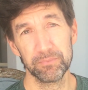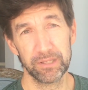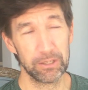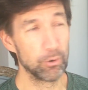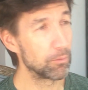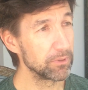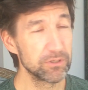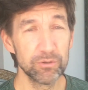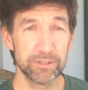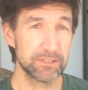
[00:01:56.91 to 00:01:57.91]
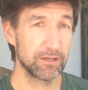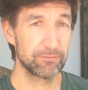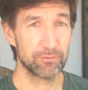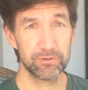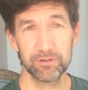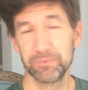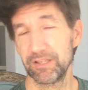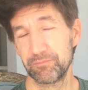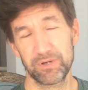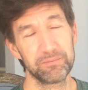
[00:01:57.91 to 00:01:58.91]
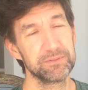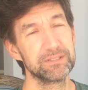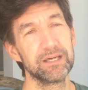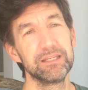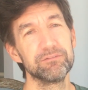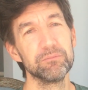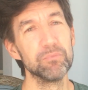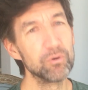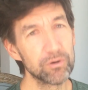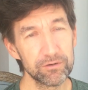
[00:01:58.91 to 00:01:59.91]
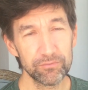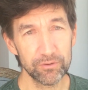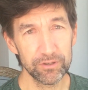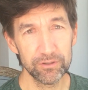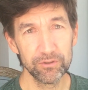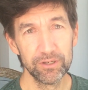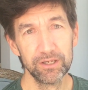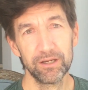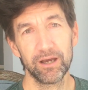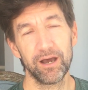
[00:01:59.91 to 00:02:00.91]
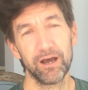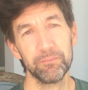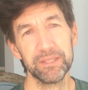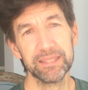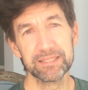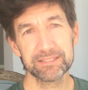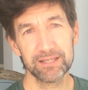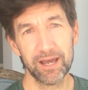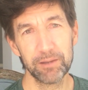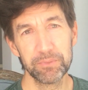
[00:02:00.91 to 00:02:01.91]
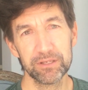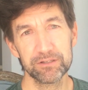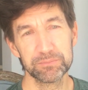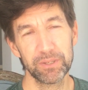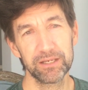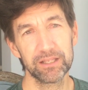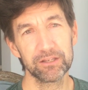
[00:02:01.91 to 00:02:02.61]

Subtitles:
They normally do a ton for you, but they've probably done even more for you in this time that you're spending